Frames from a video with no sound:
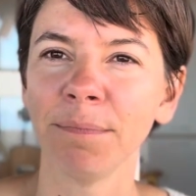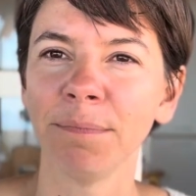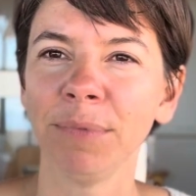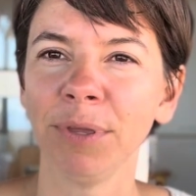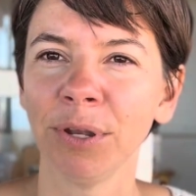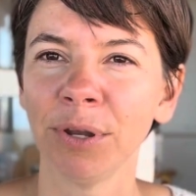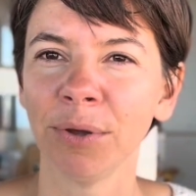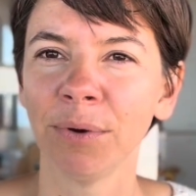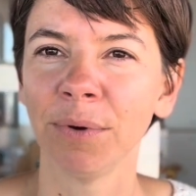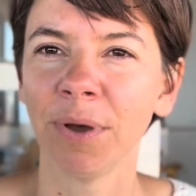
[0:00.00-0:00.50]

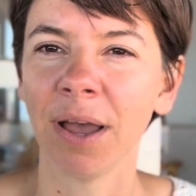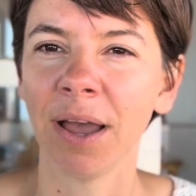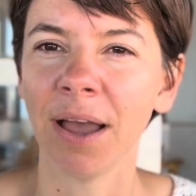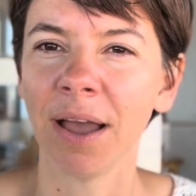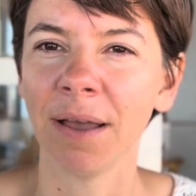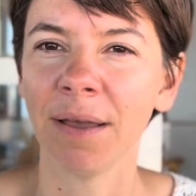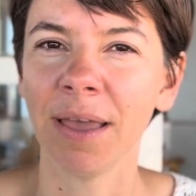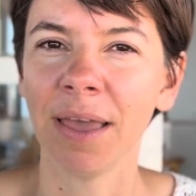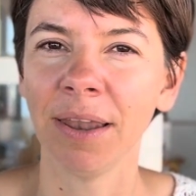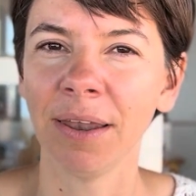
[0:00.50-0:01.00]
you know,
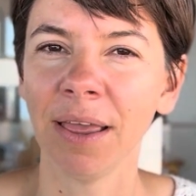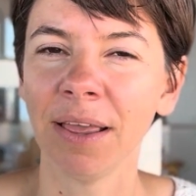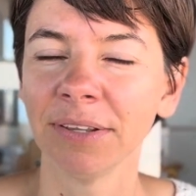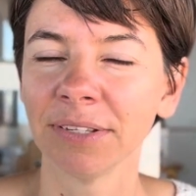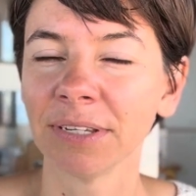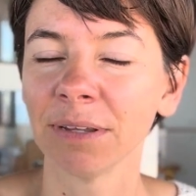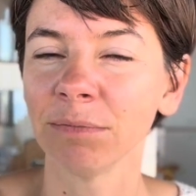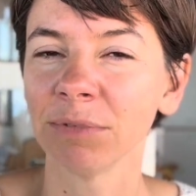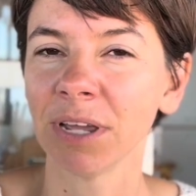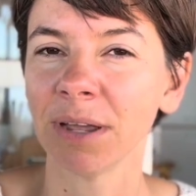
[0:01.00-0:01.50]
and
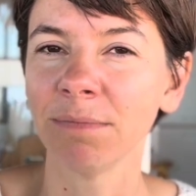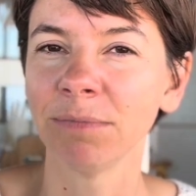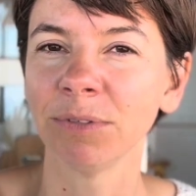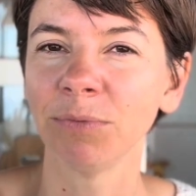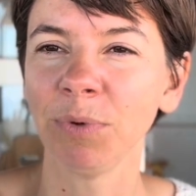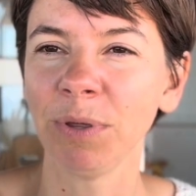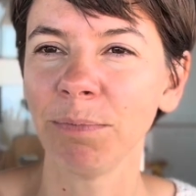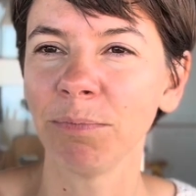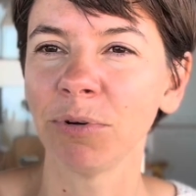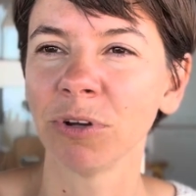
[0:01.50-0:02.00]
sometimes
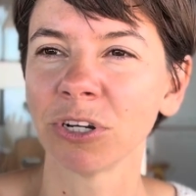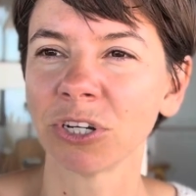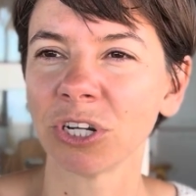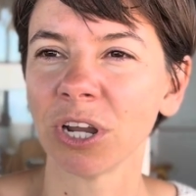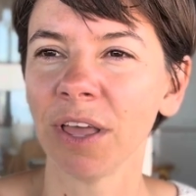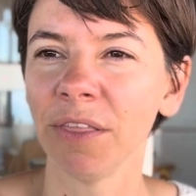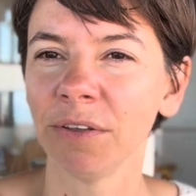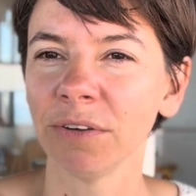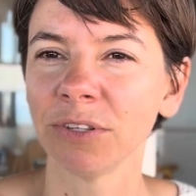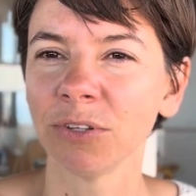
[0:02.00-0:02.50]
we push
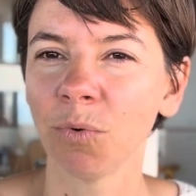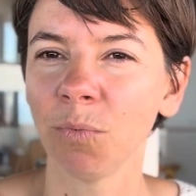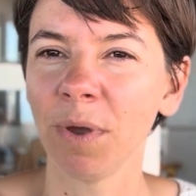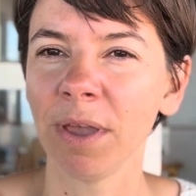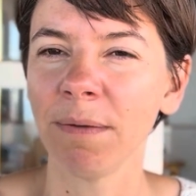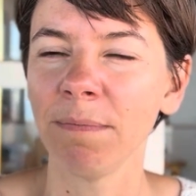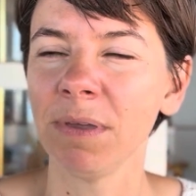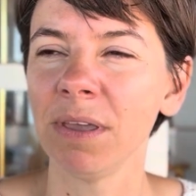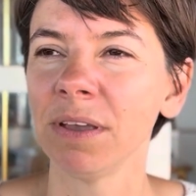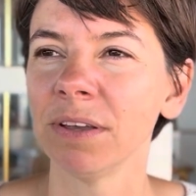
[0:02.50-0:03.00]
others
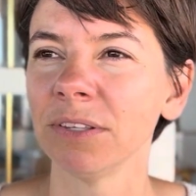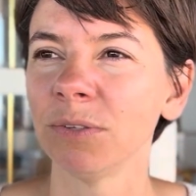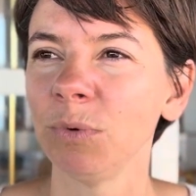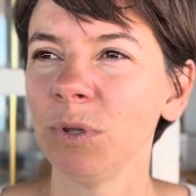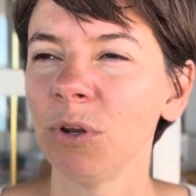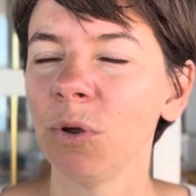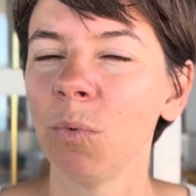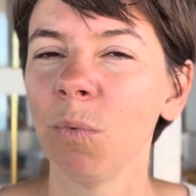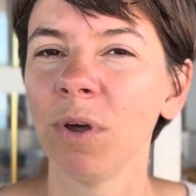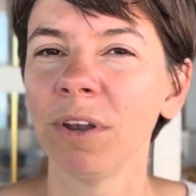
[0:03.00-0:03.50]
away because we
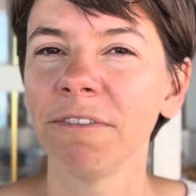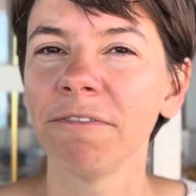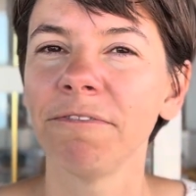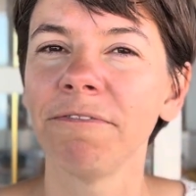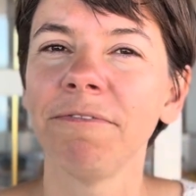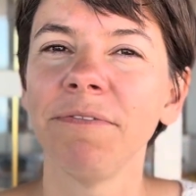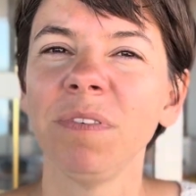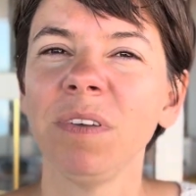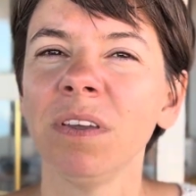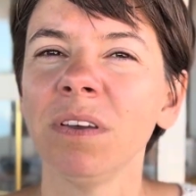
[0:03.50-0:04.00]
don't want to
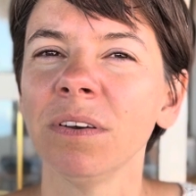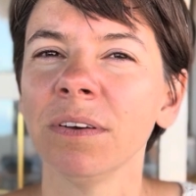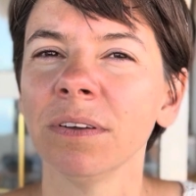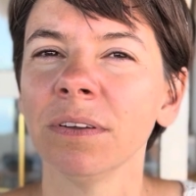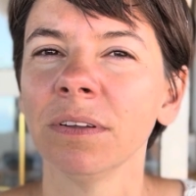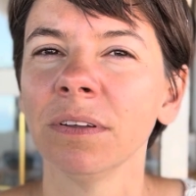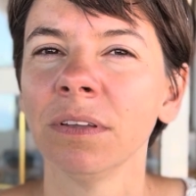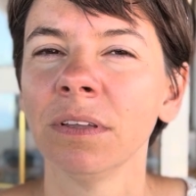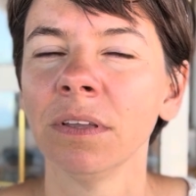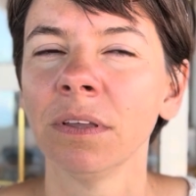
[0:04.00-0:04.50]

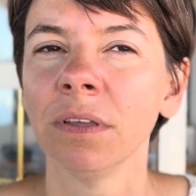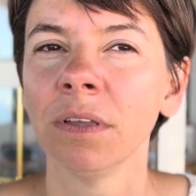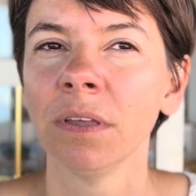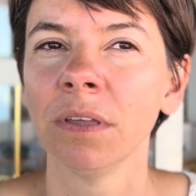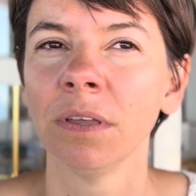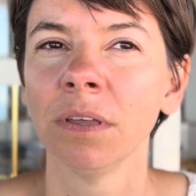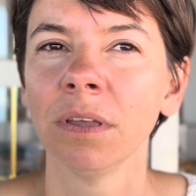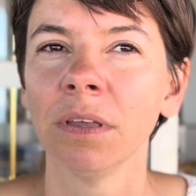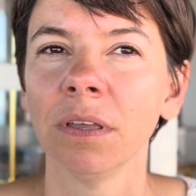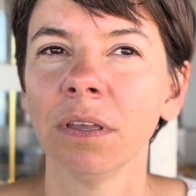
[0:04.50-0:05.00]
feel
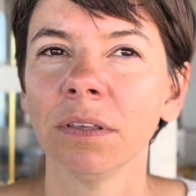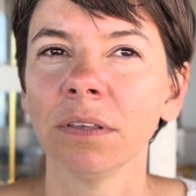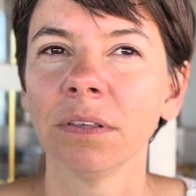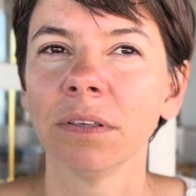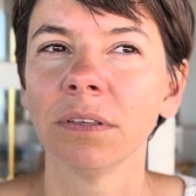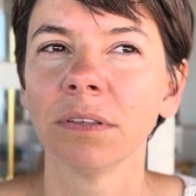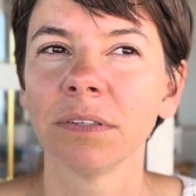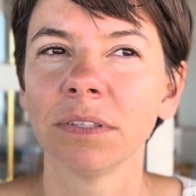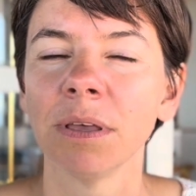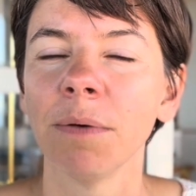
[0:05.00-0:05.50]

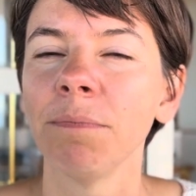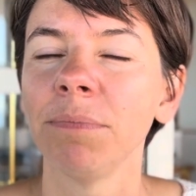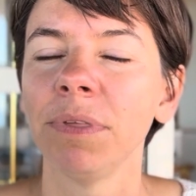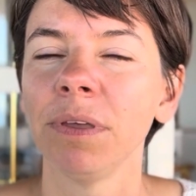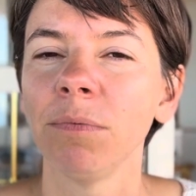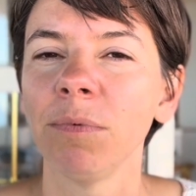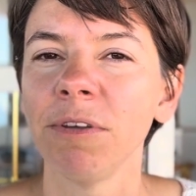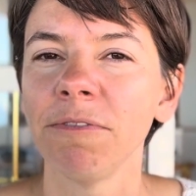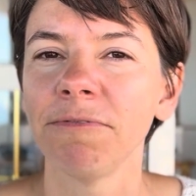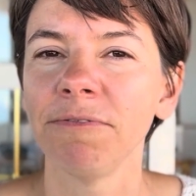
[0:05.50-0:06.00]

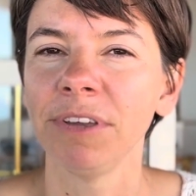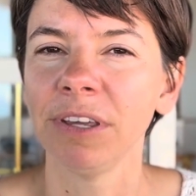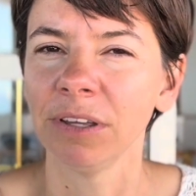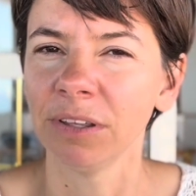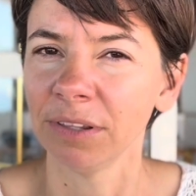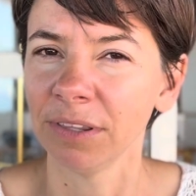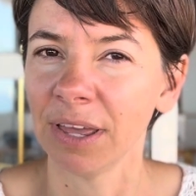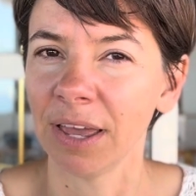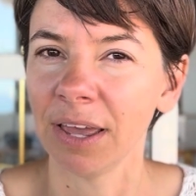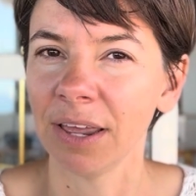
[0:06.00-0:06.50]
something. We
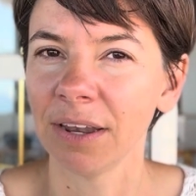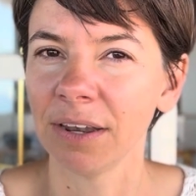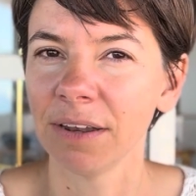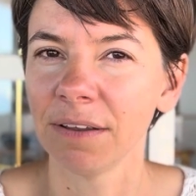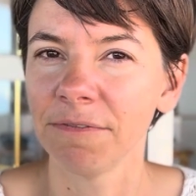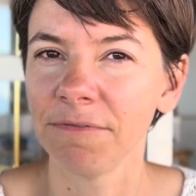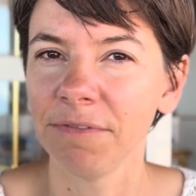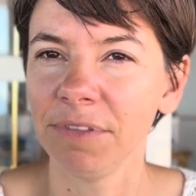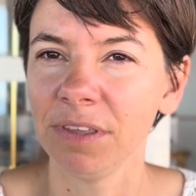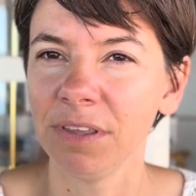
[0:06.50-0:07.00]
feel that
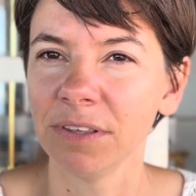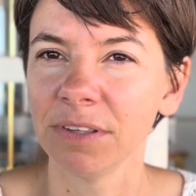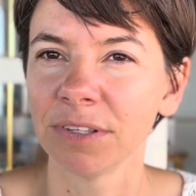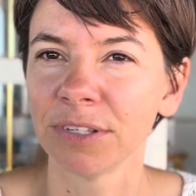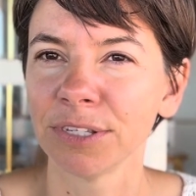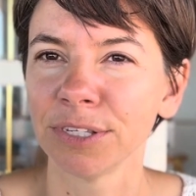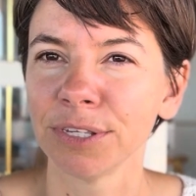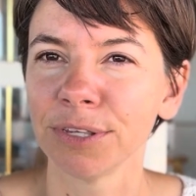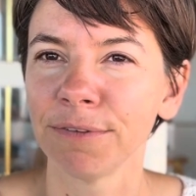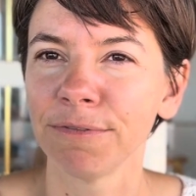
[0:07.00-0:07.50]

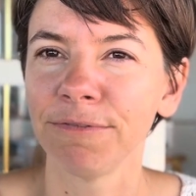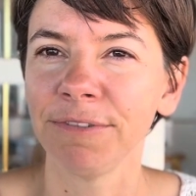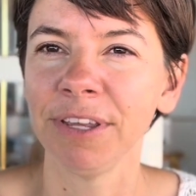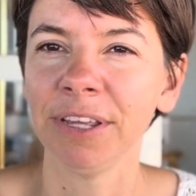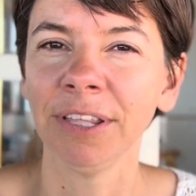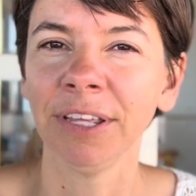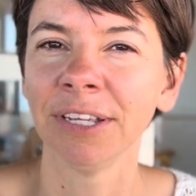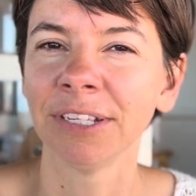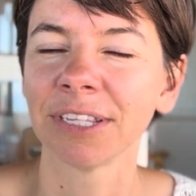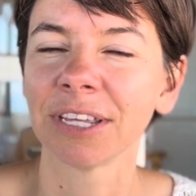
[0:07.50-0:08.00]
these
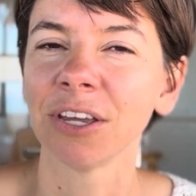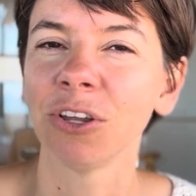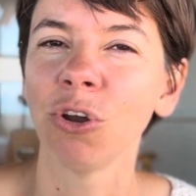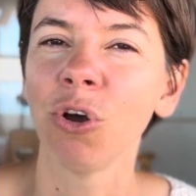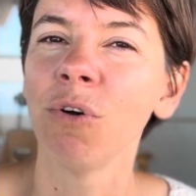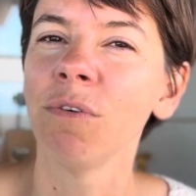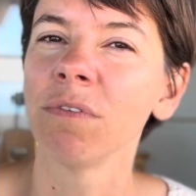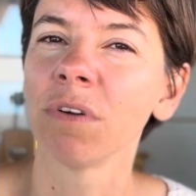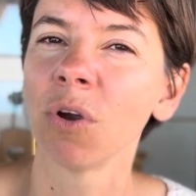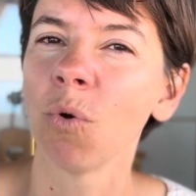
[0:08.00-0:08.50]
feelings could
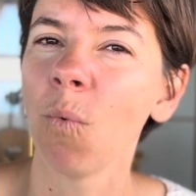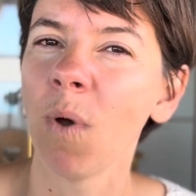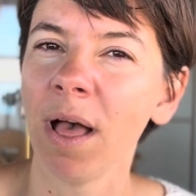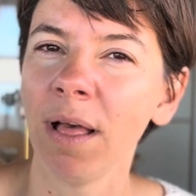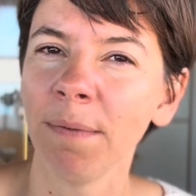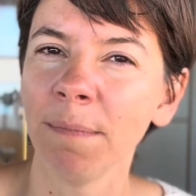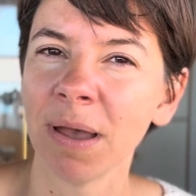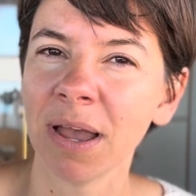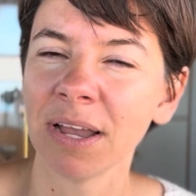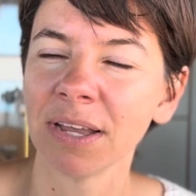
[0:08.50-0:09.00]

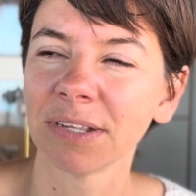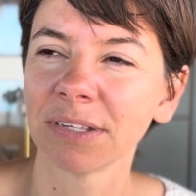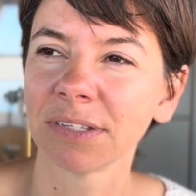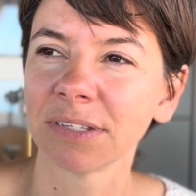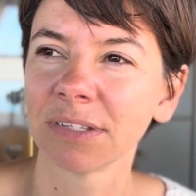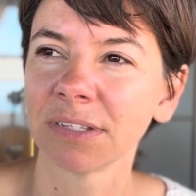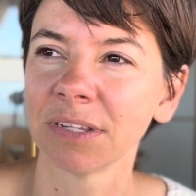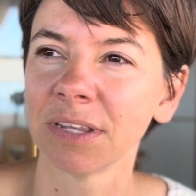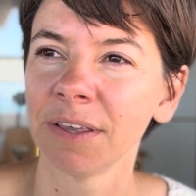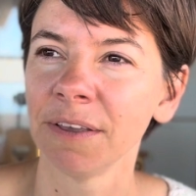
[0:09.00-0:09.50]
overwhelm
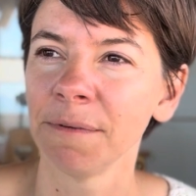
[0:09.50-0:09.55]
us.